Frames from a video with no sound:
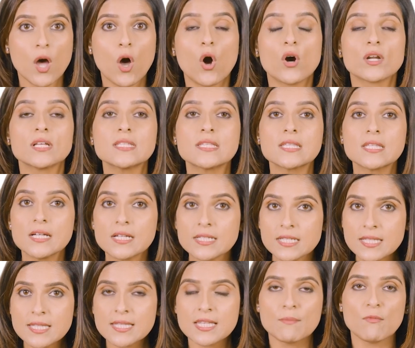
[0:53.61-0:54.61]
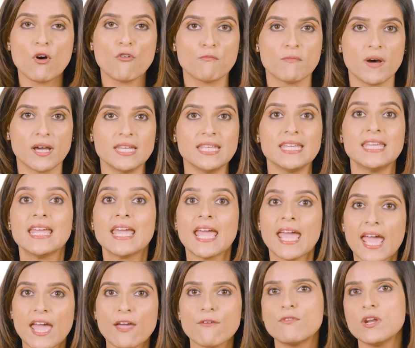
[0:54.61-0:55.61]
or a certain sum of money
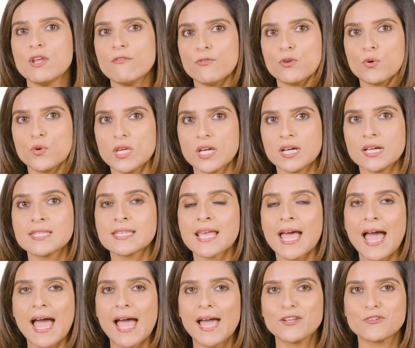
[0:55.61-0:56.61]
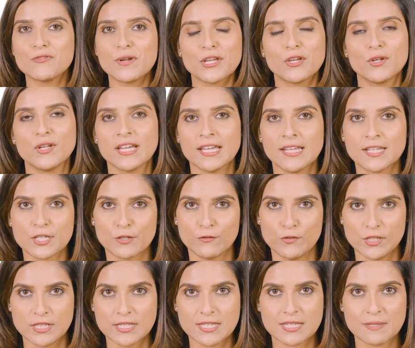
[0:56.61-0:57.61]
every few years at regular
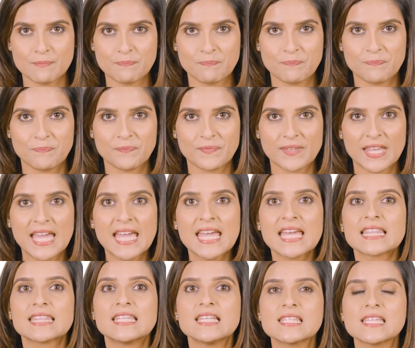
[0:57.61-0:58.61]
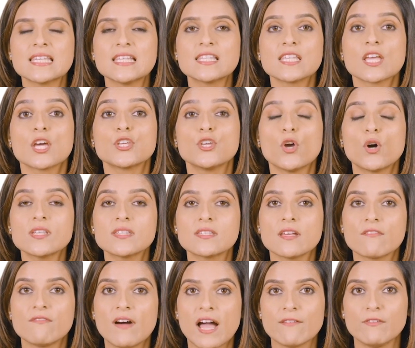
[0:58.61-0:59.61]
intervals. This is your
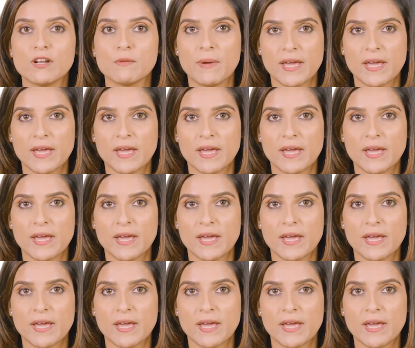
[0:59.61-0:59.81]
survival